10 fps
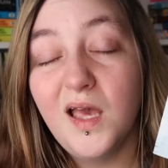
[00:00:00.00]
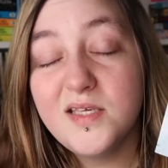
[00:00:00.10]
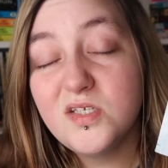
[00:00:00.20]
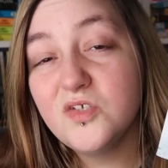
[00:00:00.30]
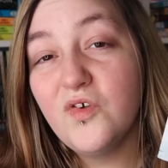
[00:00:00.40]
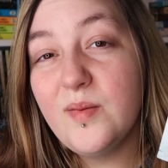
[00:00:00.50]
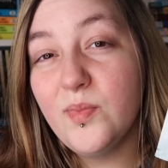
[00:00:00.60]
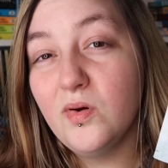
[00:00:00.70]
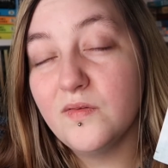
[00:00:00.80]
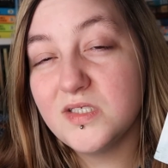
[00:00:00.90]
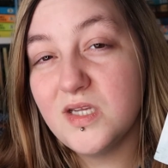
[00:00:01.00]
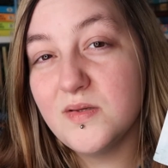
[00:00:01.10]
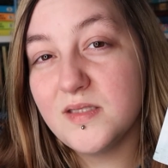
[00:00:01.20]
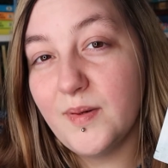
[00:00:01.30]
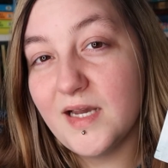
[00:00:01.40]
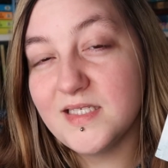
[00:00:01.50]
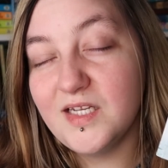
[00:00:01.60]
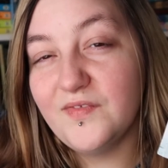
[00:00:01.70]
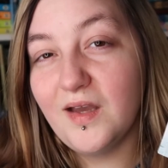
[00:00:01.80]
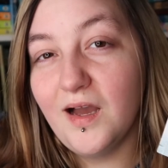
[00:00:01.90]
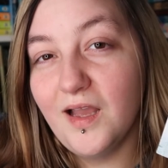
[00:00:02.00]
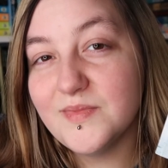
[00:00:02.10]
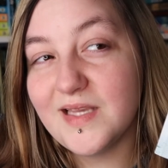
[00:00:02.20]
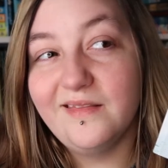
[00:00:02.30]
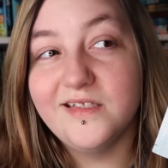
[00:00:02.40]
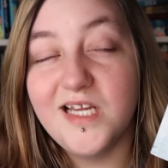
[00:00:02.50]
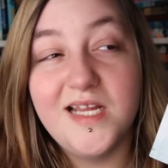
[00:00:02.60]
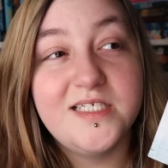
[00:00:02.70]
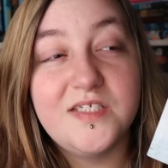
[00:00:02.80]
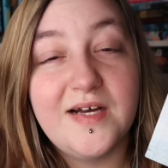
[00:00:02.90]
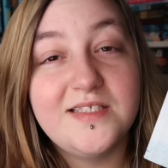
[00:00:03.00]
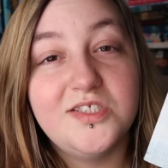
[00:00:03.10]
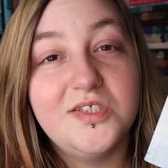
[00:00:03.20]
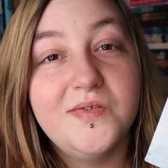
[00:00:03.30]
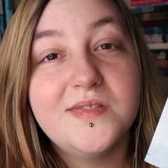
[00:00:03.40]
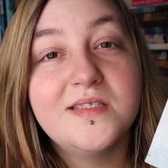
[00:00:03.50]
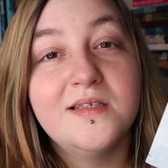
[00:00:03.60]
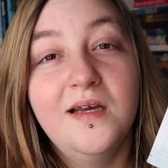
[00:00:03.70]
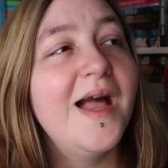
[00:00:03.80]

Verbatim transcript: it's just a great book that shows the passing of times and the changing of attitudes.